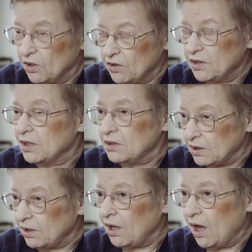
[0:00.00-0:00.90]
there that
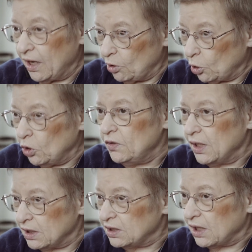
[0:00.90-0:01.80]
I learned
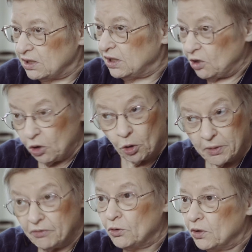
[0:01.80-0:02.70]
that I didn't know
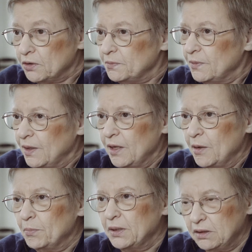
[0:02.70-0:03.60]
before.
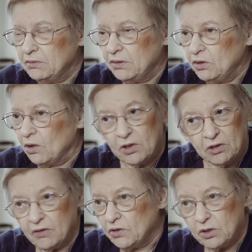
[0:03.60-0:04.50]
But, you know, you're
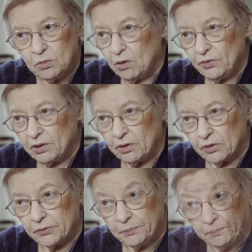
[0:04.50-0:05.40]
never too old to
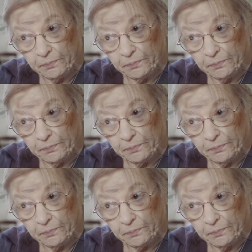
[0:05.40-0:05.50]
learn.